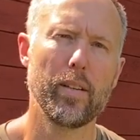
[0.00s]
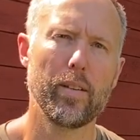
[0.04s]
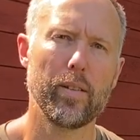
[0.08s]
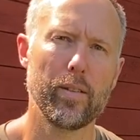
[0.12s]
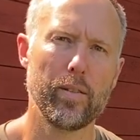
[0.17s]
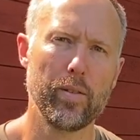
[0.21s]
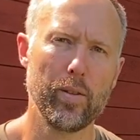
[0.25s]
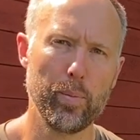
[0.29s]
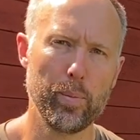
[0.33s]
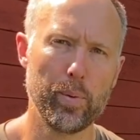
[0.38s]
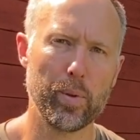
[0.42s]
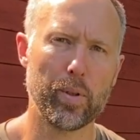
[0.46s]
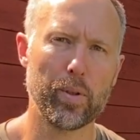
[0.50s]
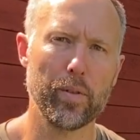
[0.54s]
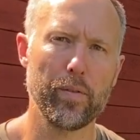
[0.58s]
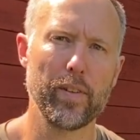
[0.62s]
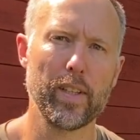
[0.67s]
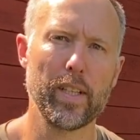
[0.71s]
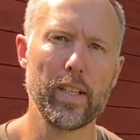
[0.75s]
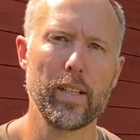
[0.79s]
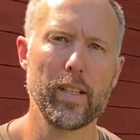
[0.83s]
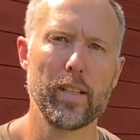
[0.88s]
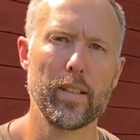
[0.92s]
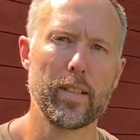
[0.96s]
Super
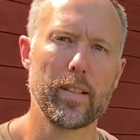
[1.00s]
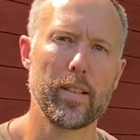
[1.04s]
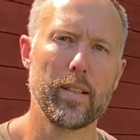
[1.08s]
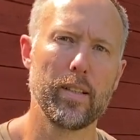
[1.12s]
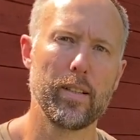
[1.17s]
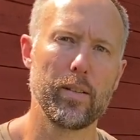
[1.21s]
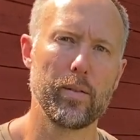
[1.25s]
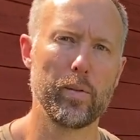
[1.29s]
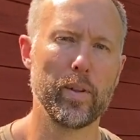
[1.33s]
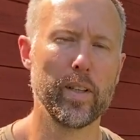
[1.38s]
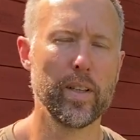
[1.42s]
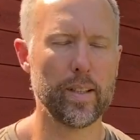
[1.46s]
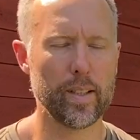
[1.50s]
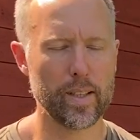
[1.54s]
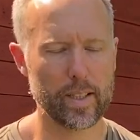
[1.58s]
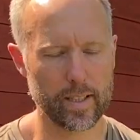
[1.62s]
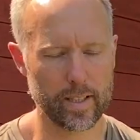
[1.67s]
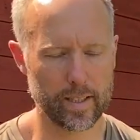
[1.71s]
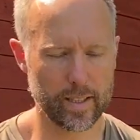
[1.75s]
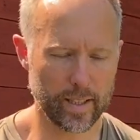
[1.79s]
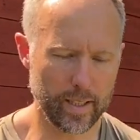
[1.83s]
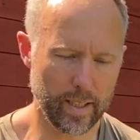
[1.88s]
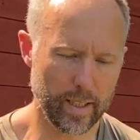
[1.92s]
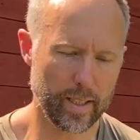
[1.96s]
convenient. One thing I
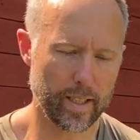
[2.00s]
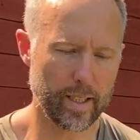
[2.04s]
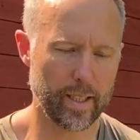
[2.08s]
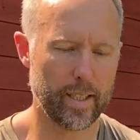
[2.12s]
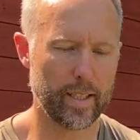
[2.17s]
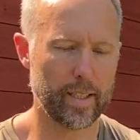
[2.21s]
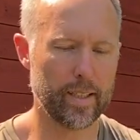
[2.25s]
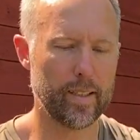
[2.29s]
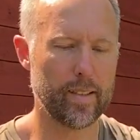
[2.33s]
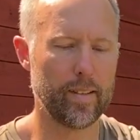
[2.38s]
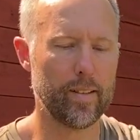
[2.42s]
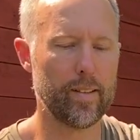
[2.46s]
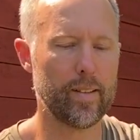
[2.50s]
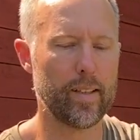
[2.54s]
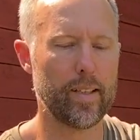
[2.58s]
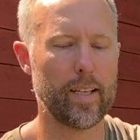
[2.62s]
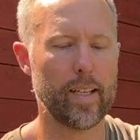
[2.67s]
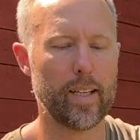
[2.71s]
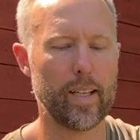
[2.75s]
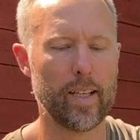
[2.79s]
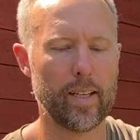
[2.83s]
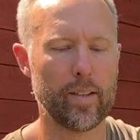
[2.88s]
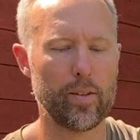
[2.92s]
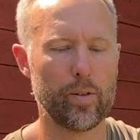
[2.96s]
didn't like is that I
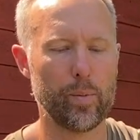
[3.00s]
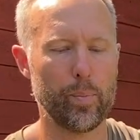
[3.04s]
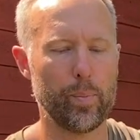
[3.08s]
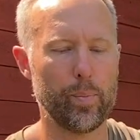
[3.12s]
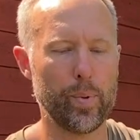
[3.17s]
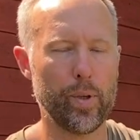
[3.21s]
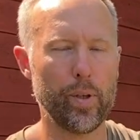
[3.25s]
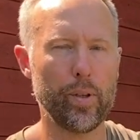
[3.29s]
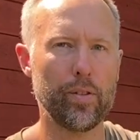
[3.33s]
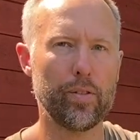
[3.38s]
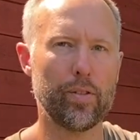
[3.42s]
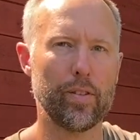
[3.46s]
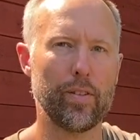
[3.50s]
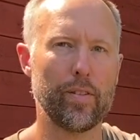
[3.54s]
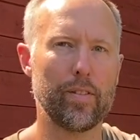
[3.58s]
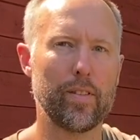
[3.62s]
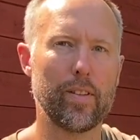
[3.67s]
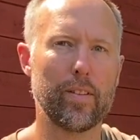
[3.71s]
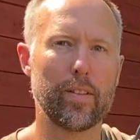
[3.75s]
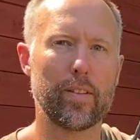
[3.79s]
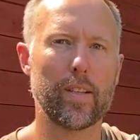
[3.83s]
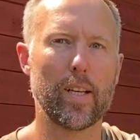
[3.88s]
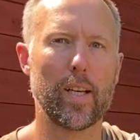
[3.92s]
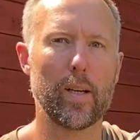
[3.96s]
had to purchase
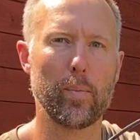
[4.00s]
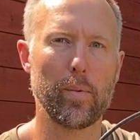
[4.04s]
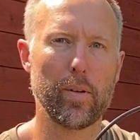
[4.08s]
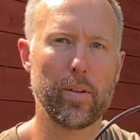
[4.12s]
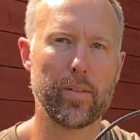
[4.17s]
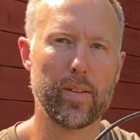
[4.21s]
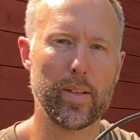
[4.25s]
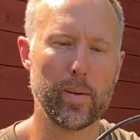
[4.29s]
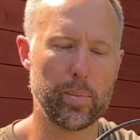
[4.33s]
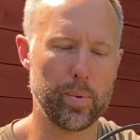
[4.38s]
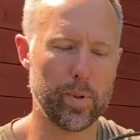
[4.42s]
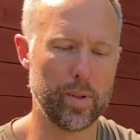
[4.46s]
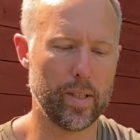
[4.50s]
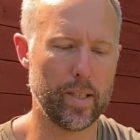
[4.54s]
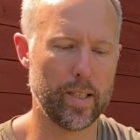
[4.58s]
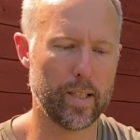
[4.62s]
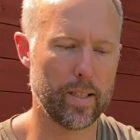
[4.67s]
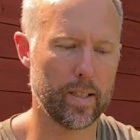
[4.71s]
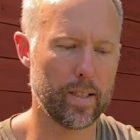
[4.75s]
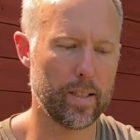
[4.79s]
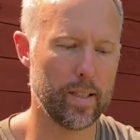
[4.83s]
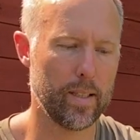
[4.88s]
this cable separately.